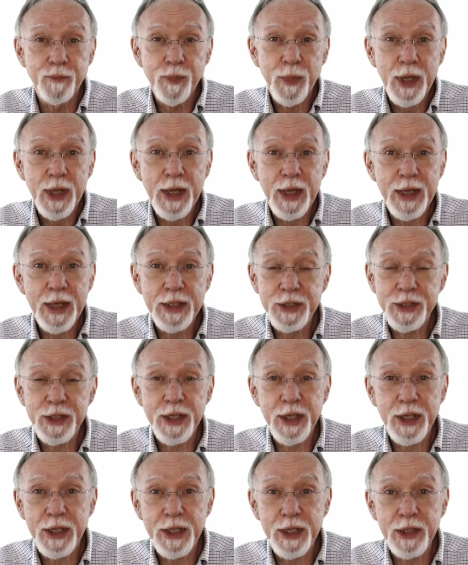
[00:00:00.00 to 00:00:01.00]
as
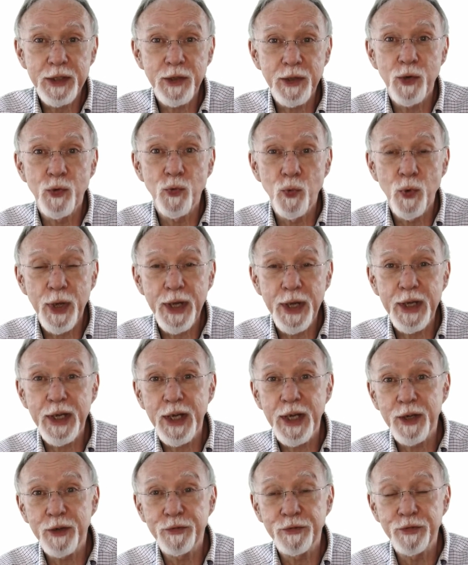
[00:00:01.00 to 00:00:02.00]
a way
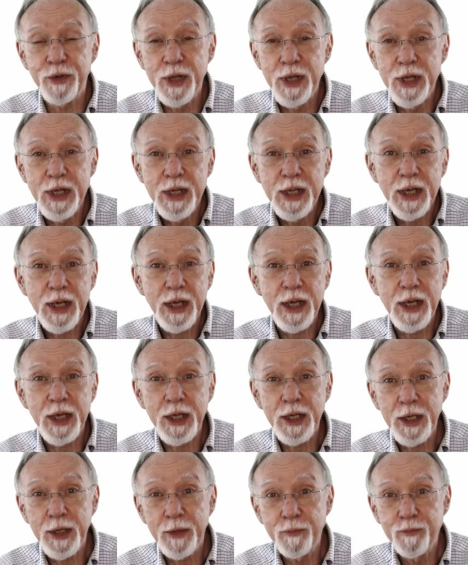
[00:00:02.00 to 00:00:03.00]
of
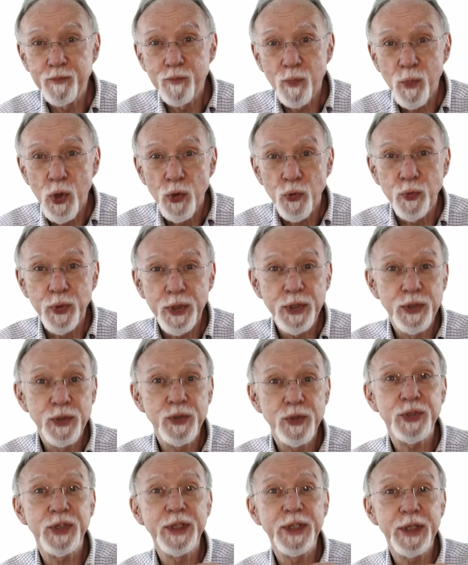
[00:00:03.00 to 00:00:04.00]

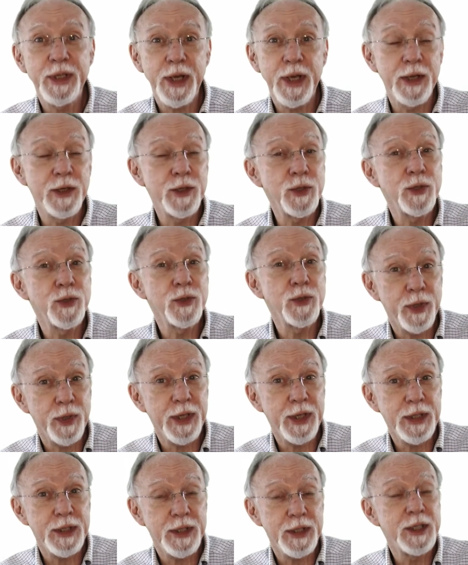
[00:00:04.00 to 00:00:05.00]
reducing the error
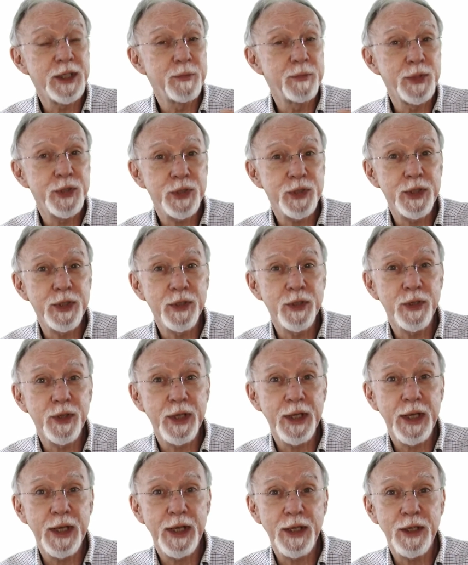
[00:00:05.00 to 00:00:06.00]
rate in machine learning
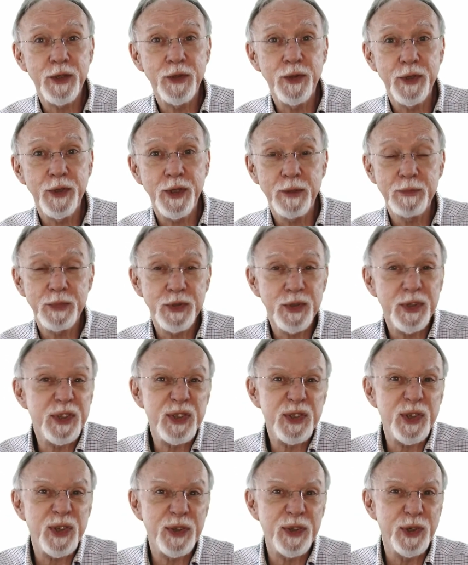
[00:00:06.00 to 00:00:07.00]
algorithms. So this is
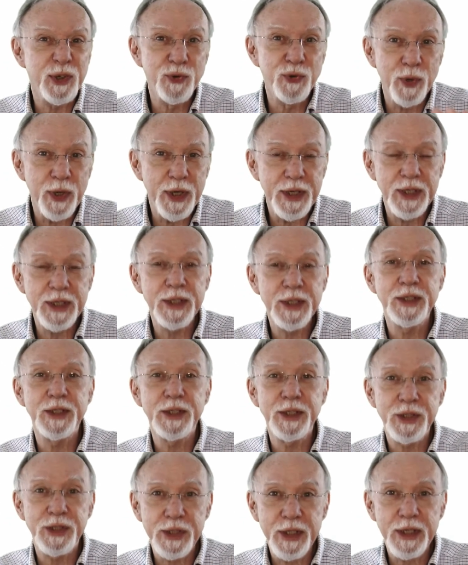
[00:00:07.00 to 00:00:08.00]
called a gradient
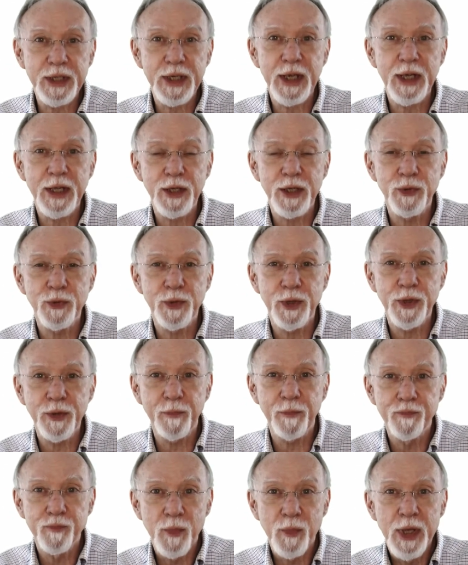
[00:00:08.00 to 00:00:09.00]
descent
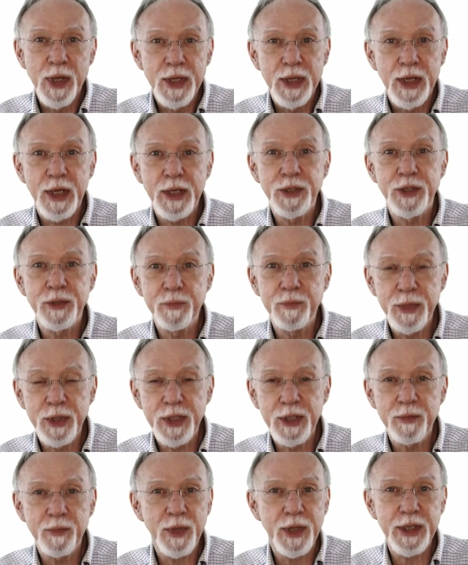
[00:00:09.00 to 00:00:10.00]
algorithm to
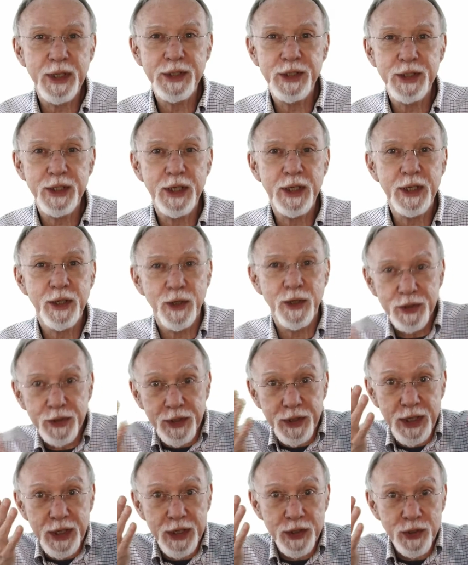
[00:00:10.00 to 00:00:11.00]
minimize the error, to
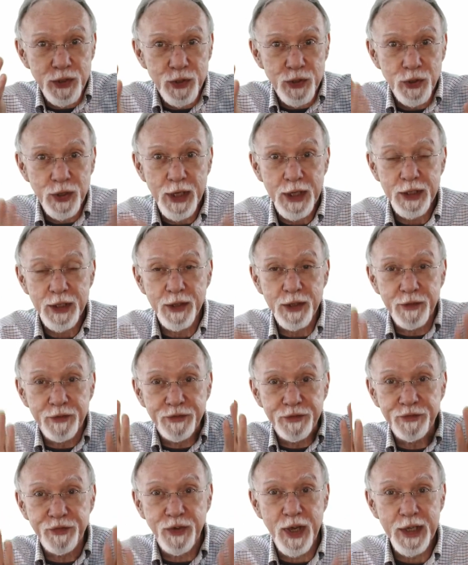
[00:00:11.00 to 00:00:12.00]
get to the
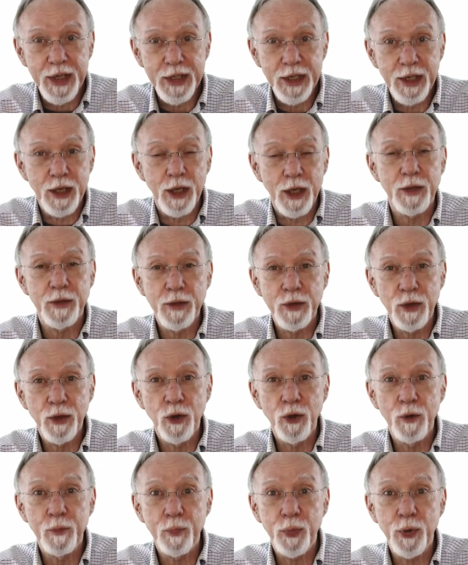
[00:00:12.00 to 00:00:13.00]
final
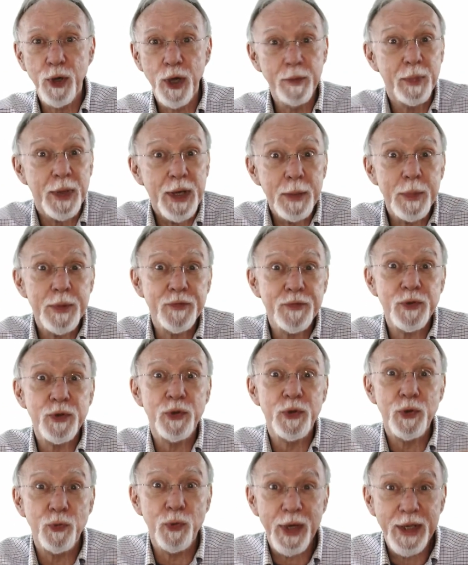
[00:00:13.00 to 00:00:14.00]
low part. But how about if you're
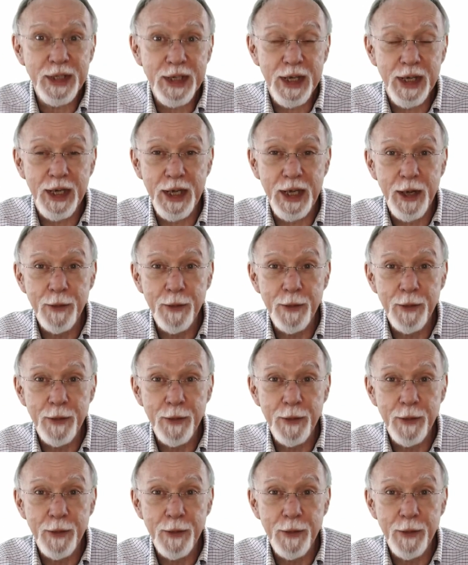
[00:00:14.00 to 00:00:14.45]
the red guy?